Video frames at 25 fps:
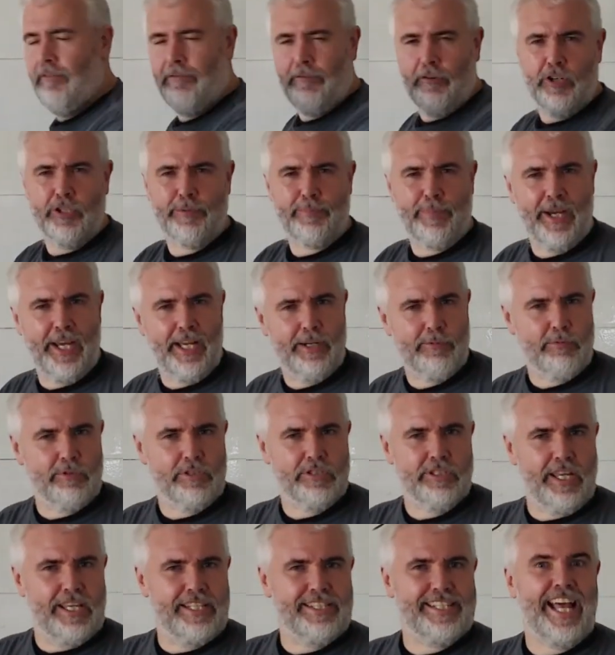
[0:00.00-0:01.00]
the first part
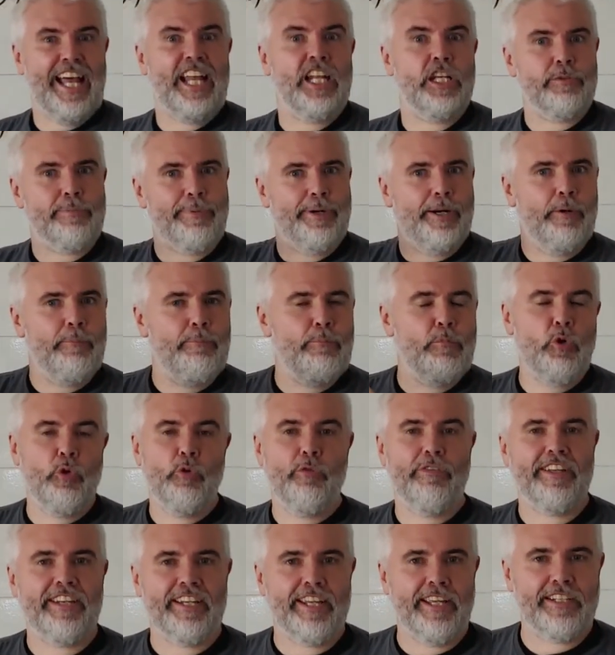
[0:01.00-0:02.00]
was is algebra,
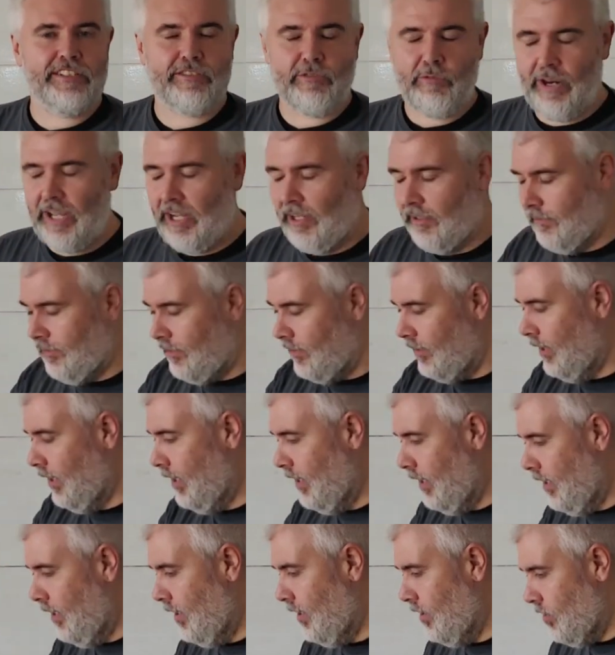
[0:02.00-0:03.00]
moving things around,
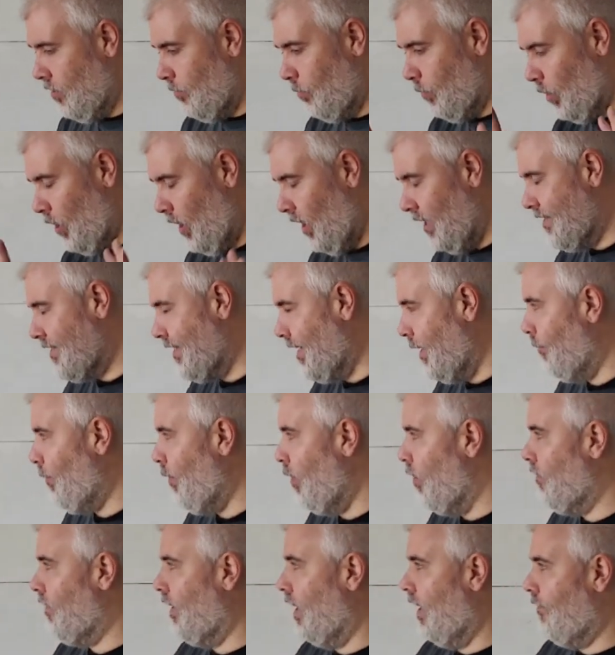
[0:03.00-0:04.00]
but I'll skip
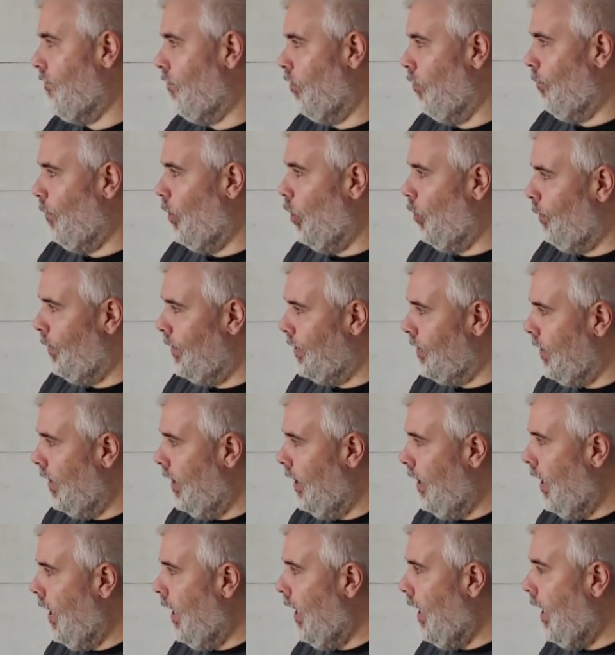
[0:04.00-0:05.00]
over that for a moment.
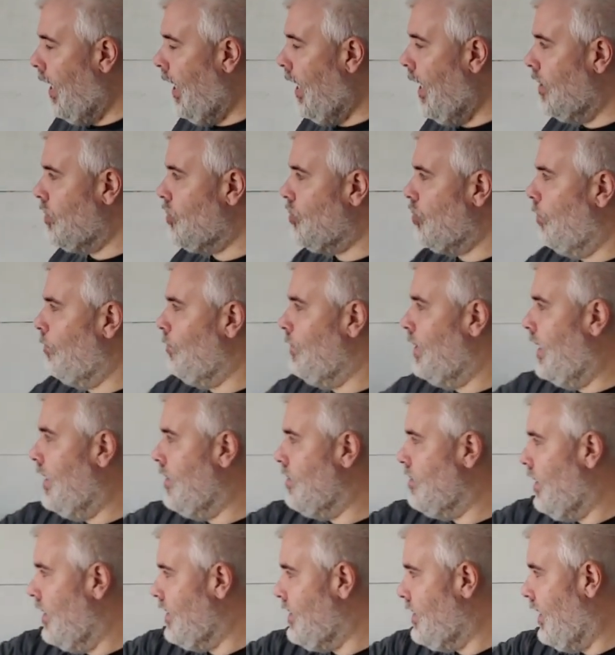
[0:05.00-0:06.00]
Uh, some
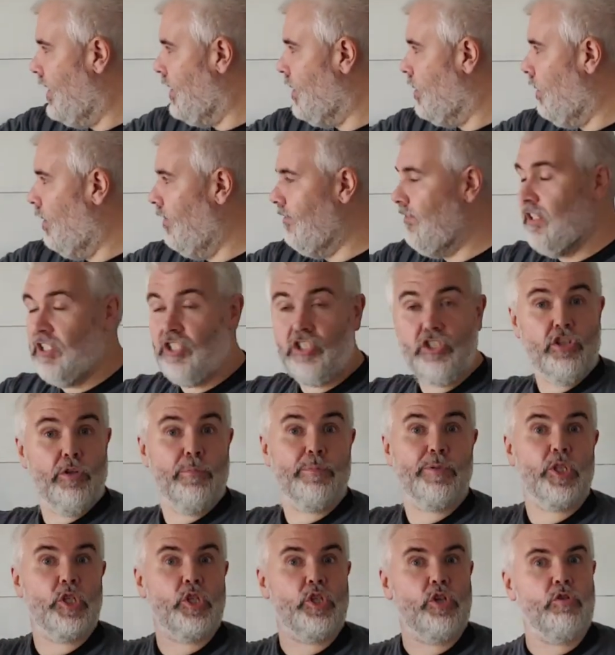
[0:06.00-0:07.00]
things I think of is
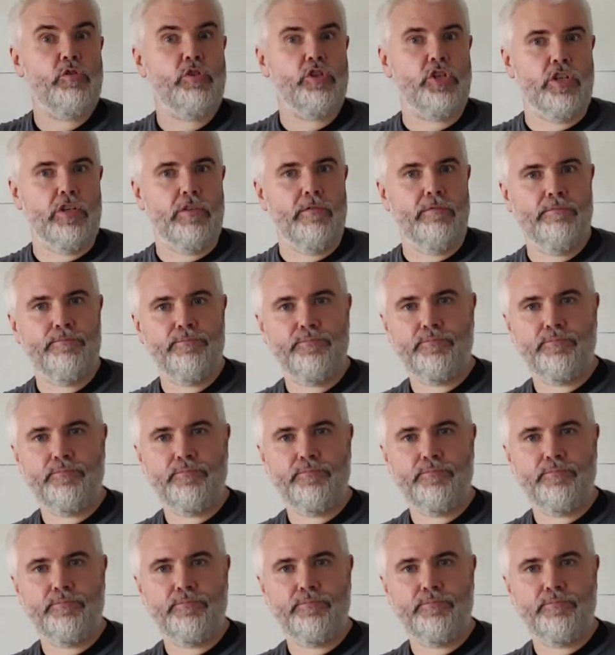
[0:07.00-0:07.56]
substitution.